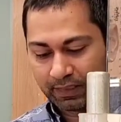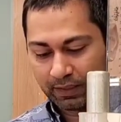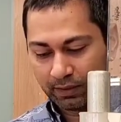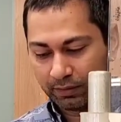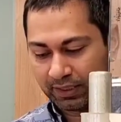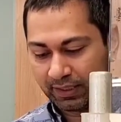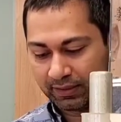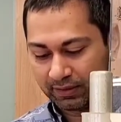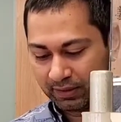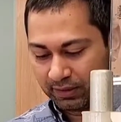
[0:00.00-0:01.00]

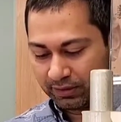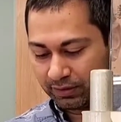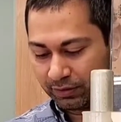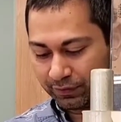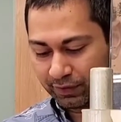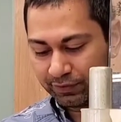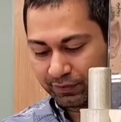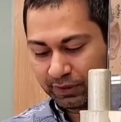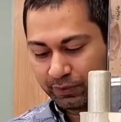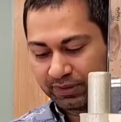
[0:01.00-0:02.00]
Okay, so the first
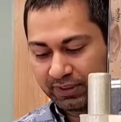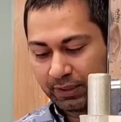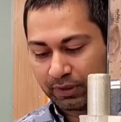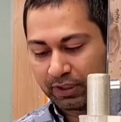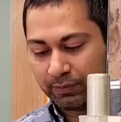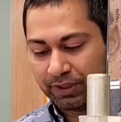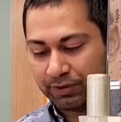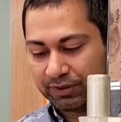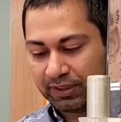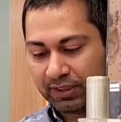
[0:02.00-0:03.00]
frequency that we're going to be
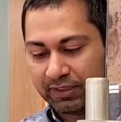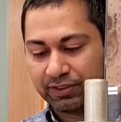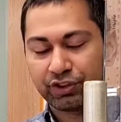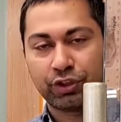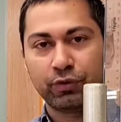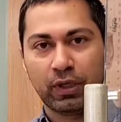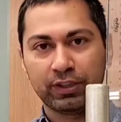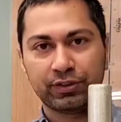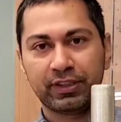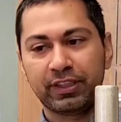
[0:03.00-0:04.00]
using is
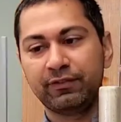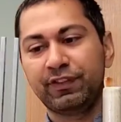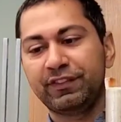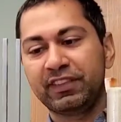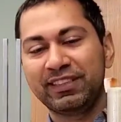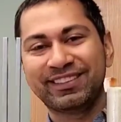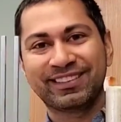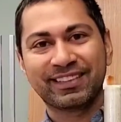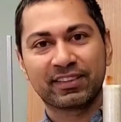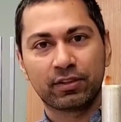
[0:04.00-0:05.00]

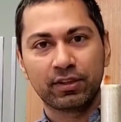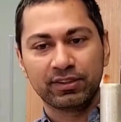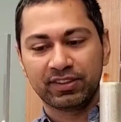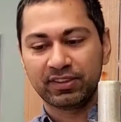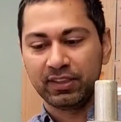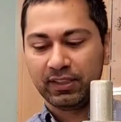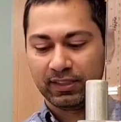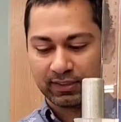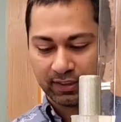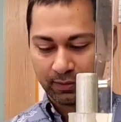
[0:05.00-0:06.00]
256 hertz.
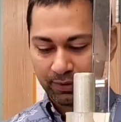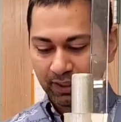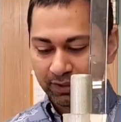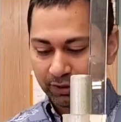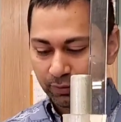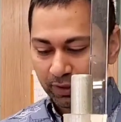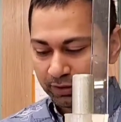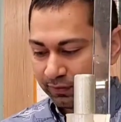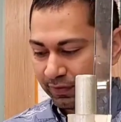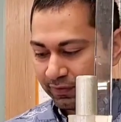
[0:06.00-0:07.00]
It's going to be a
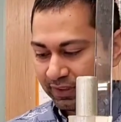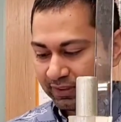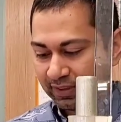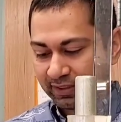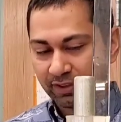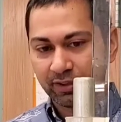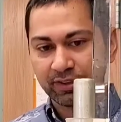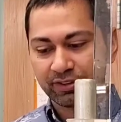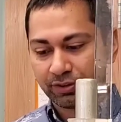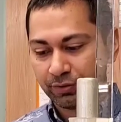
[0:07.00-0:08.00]
256
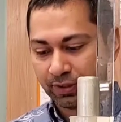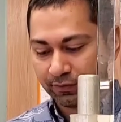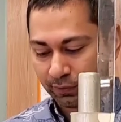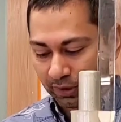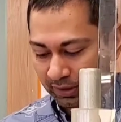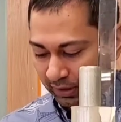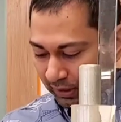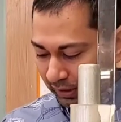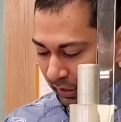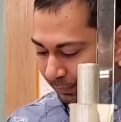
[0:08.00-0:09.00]
hertz tuning fork.
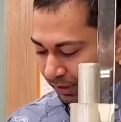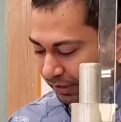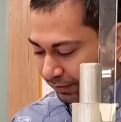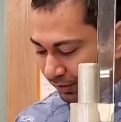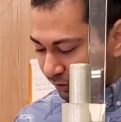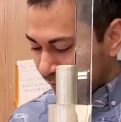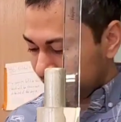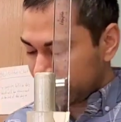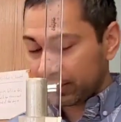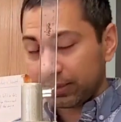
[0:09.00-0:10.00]
I'm going to give it a
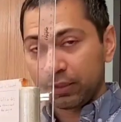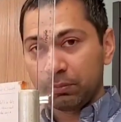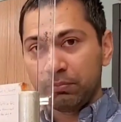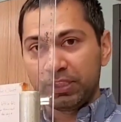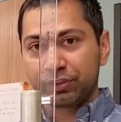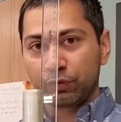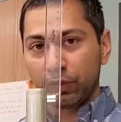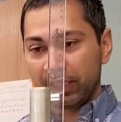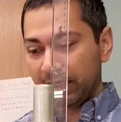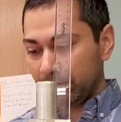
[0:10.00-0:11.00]
strike and then I'll measure
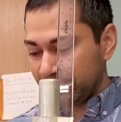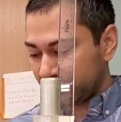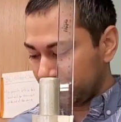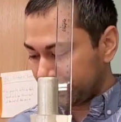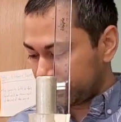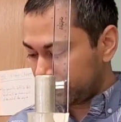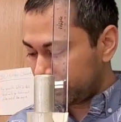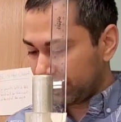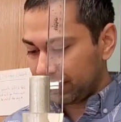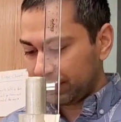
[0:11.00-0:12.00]
what L is going to
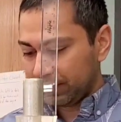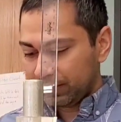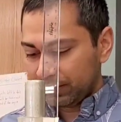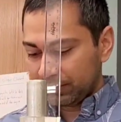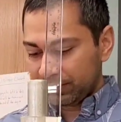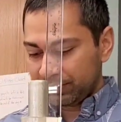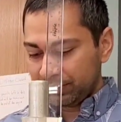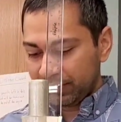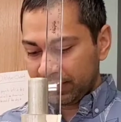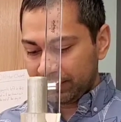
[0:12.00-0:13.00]
be. So let's
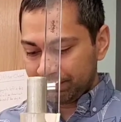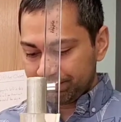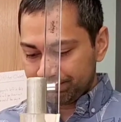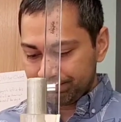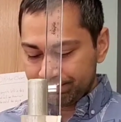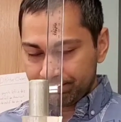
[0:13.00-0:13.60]
do that.